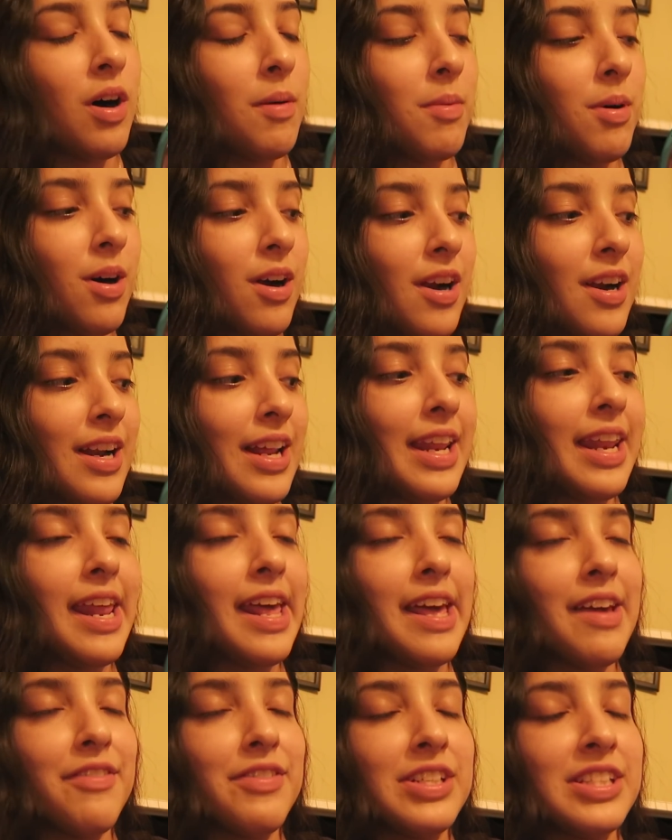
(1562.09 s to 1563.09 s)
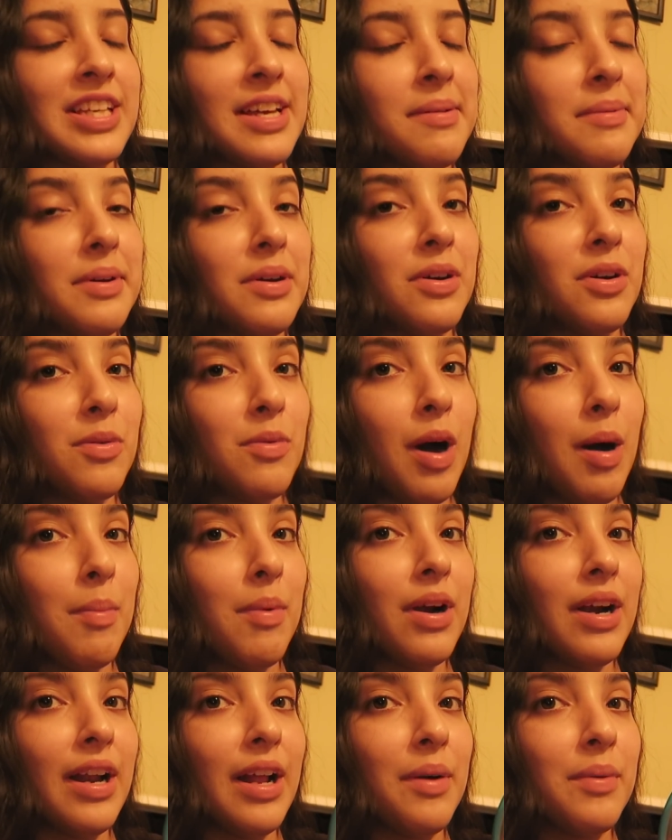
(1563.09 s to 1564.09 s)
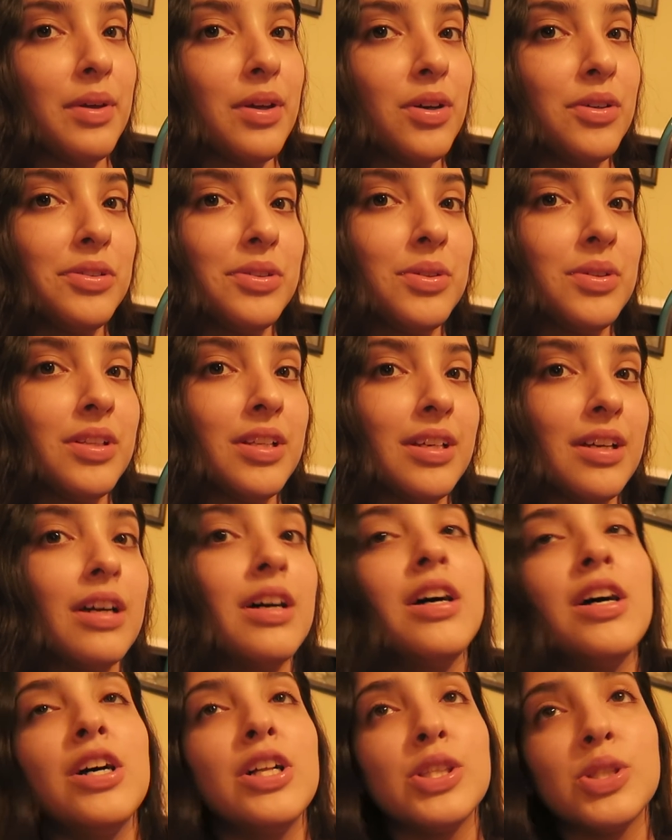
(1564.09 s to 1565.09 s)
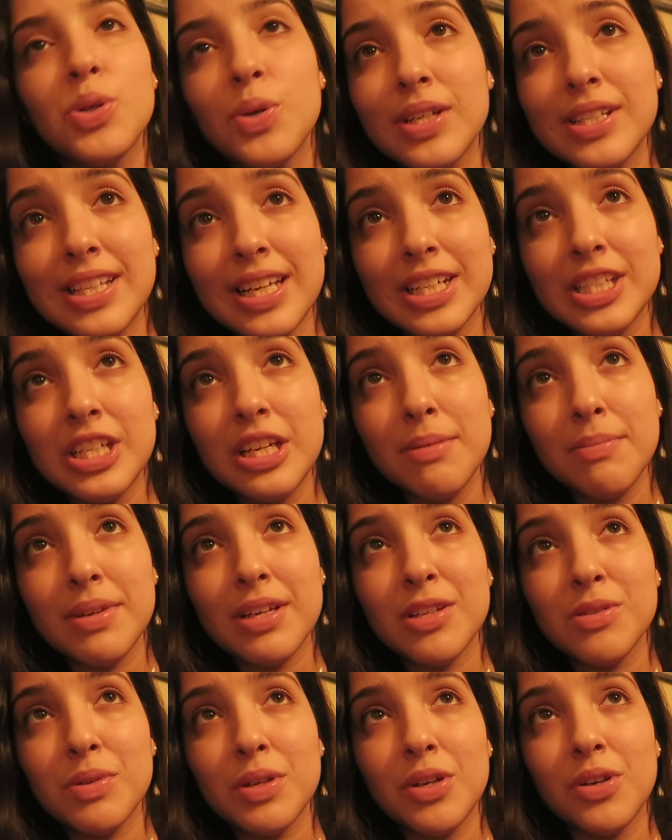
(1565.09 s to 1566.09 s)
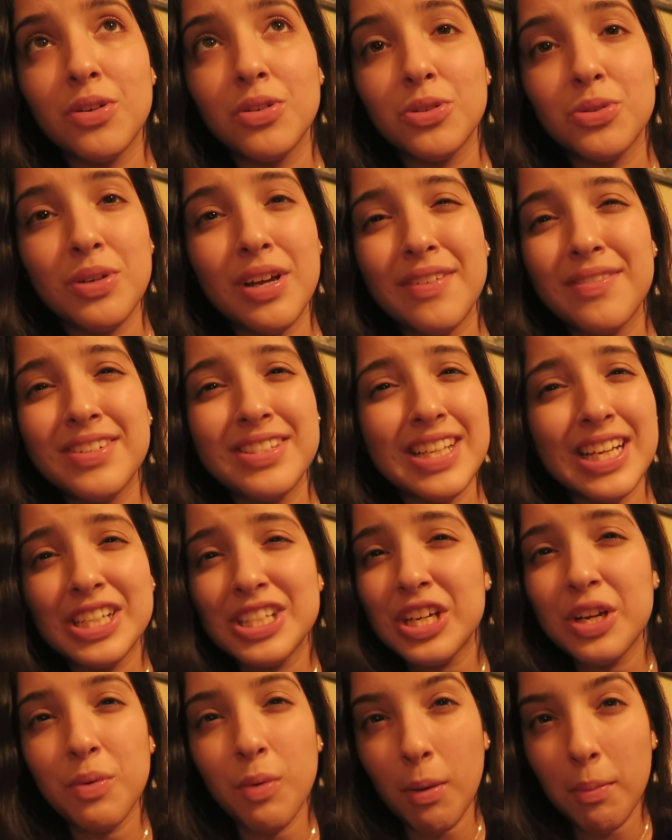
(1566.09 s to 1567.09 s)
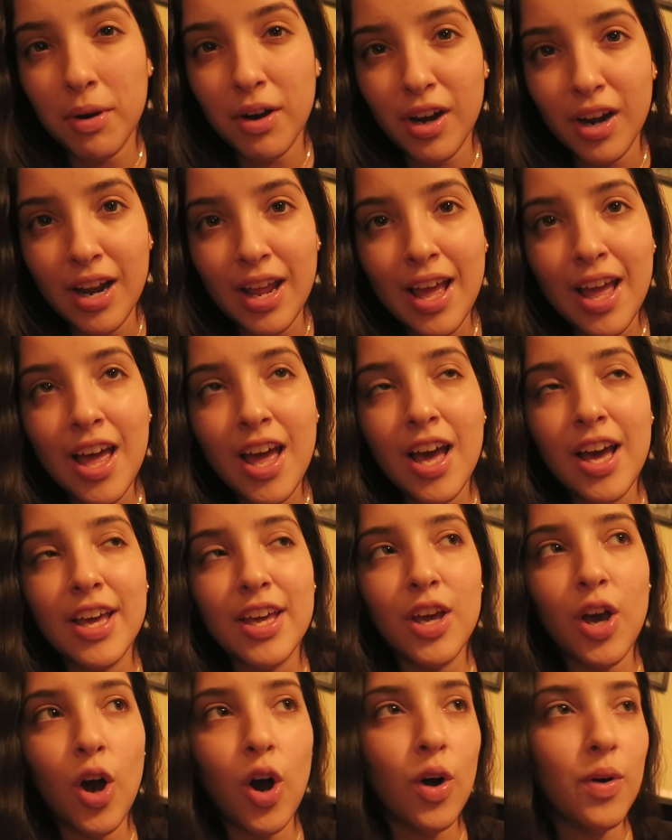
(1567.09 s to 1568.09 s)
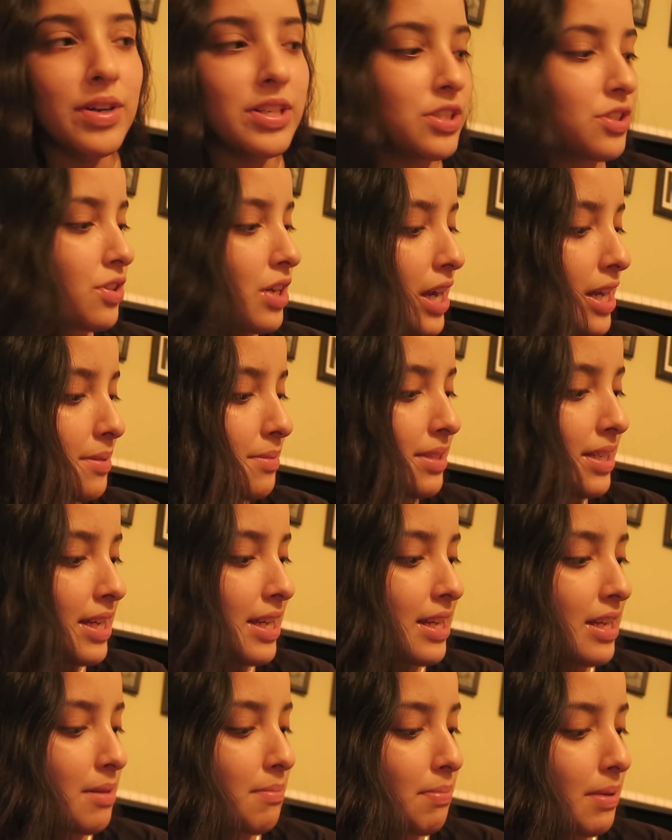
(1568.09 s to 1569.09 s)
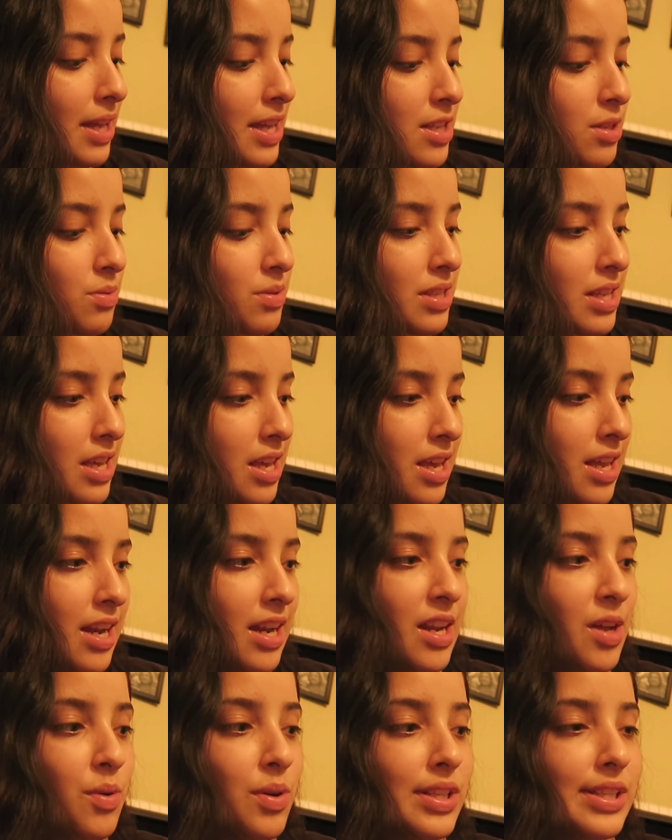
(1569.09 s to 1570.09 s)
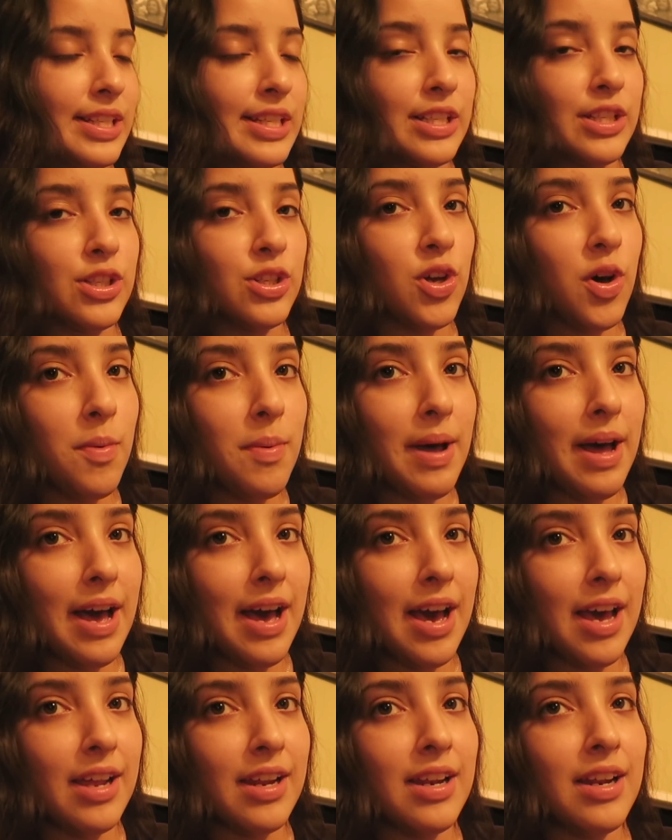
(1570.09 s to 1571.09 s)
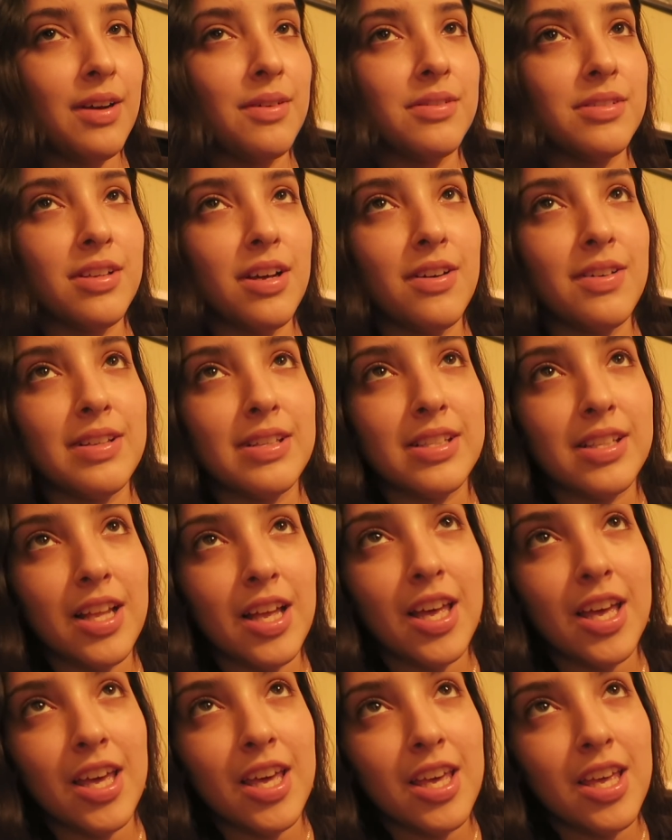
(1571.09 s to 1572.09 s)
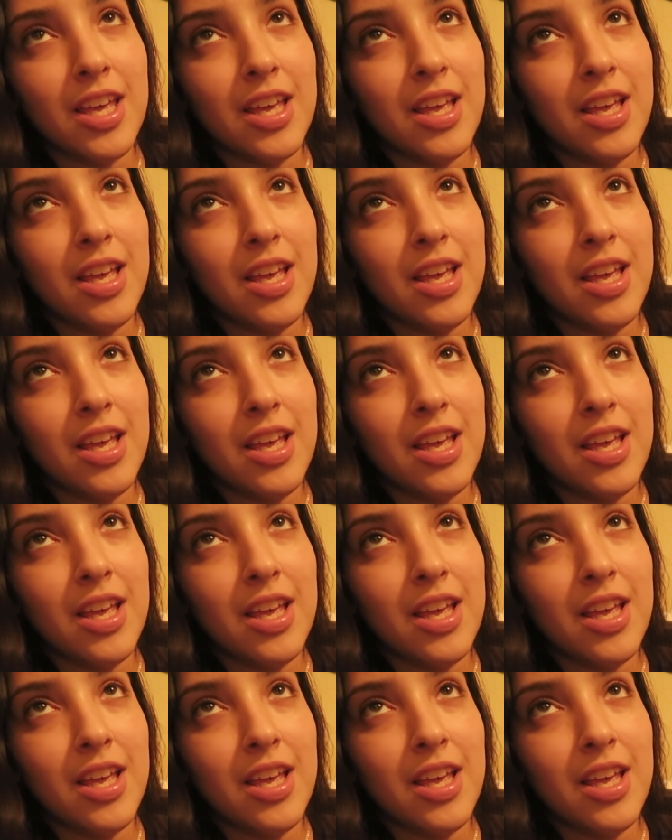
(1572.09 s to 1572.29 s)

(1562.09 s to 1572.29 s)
Walmart and every time we go to Walmart and we go through the toy section because we go through every section of Walmart, he always grabs it and plays with it and he wants it so bad and I was always like